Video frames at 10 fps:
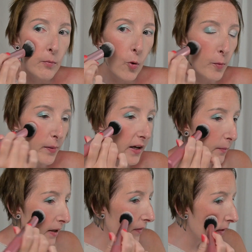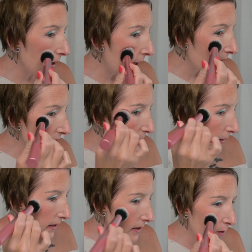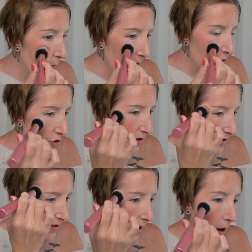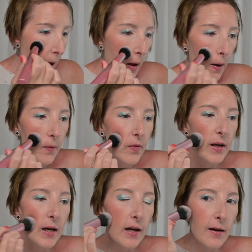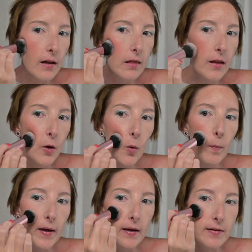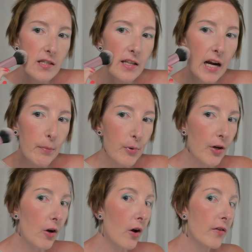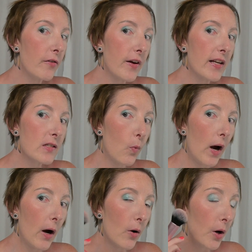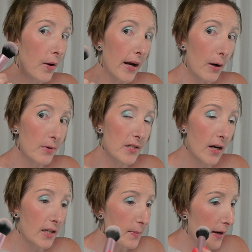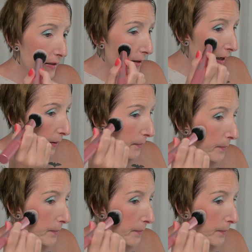more pigment than I expected with just the little bit that I put on the face. Wow. Okay, I was not expecting that.